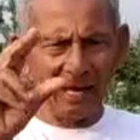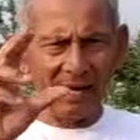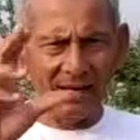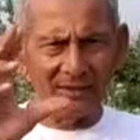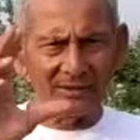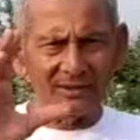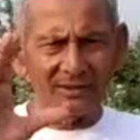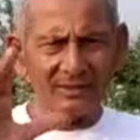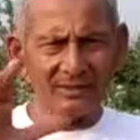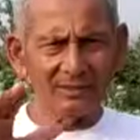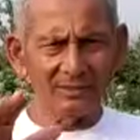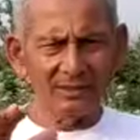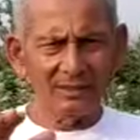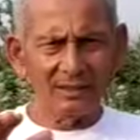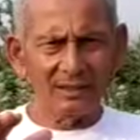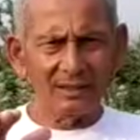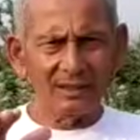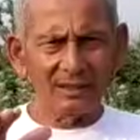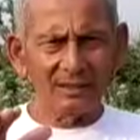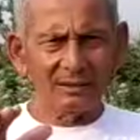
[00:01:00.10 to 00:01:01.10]
and
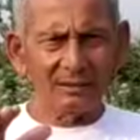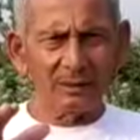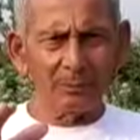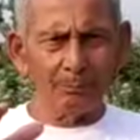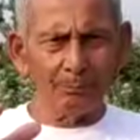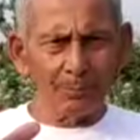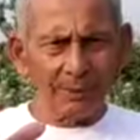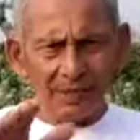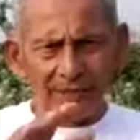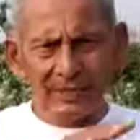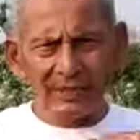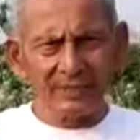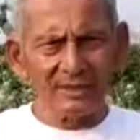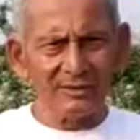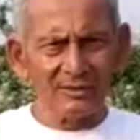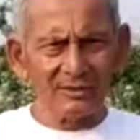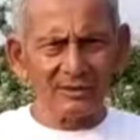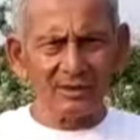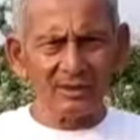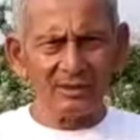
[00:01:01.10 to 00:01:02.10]
the
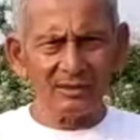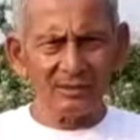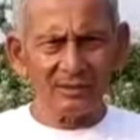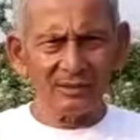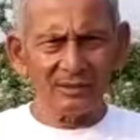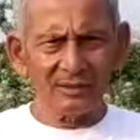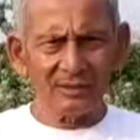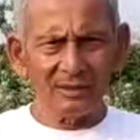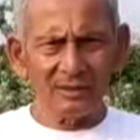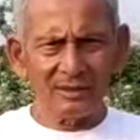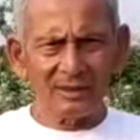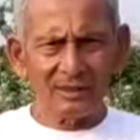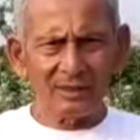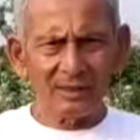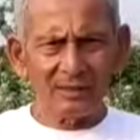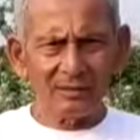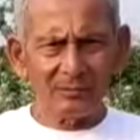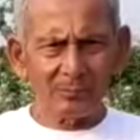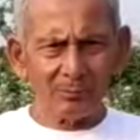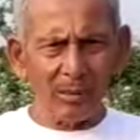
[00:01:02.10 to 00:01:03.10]
biggest
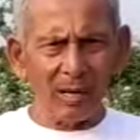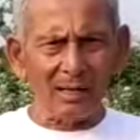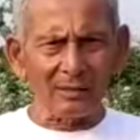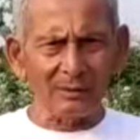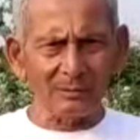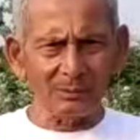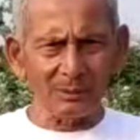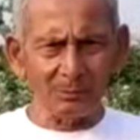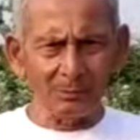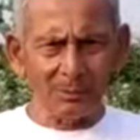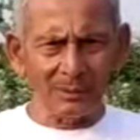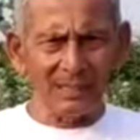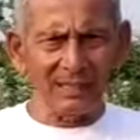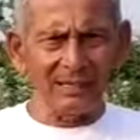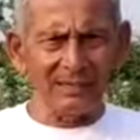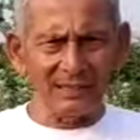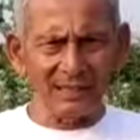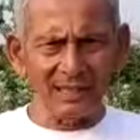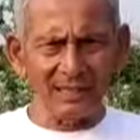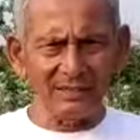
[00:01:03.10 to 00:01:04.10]
part of the
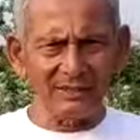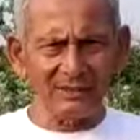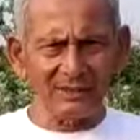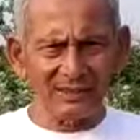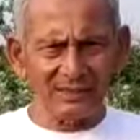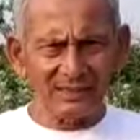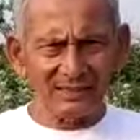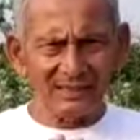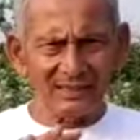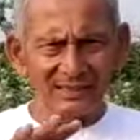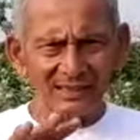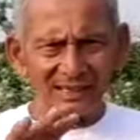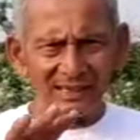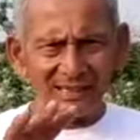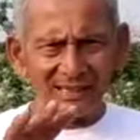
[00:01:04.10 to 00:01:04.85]
brain is